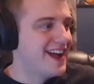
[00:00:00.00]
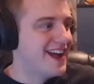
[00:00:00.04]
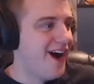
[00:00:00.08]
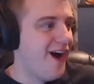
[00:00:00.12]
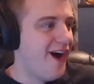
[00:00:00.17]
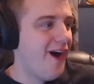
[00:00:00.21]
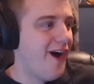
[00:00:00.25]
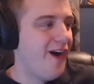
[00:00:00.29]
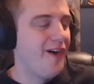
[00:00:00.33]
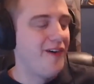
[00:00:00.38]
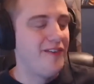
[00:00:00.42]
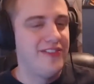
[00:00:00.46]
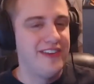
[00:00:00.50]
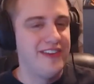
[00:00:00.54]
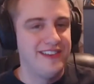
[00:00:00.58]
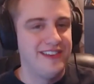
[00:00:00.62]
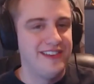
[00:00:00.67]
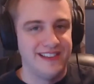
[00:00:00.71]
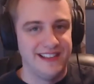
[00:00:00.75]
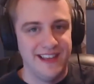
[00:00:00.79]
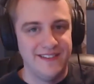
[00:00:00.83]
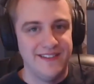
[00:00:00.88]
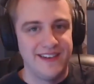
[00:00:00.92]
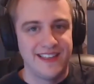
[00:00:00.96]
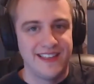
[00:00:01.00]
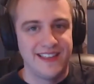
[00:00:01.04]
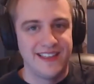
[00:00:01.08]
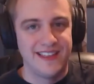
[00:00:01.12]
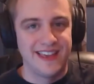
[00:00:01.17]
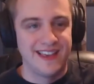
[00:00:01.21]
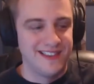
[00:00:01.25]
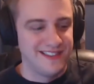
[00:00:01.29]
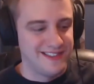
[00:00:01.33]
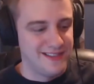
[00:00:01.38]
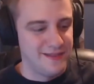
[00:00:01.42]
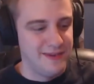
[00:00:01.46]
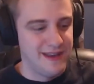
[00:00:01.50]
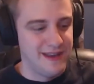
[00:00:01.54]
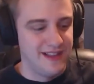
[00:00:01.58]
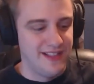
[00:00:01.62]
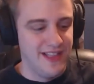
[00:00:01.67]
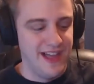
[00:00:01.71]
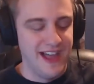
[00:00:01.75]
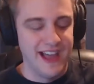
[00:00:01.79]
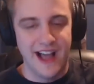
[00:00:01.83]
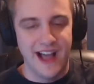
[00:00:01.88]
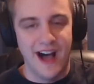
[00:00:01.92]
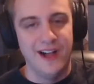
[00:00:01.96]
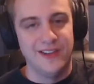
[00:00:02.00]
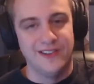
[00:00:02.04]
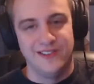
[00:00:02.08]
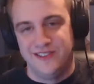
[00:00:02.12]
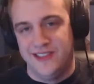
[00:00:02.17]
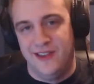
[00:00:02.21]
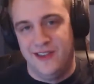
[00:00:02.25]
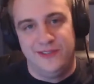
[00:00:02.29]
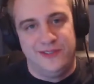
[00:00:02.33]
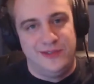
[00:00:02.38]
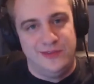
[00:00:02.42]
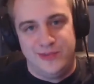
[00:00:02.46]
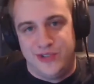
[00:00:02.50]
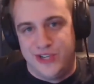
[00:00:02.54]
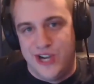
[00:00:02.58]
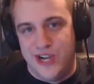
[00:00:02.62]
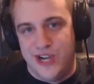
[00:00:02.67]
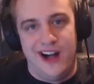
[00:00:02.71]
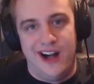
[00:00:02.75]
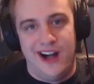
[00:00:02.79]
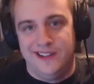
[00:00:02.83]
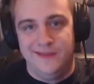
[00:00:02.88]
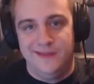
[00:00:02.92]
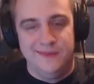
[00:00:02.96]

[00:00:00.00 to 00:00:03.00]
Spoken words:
all of these living things to being like, I'll just have some chocolate,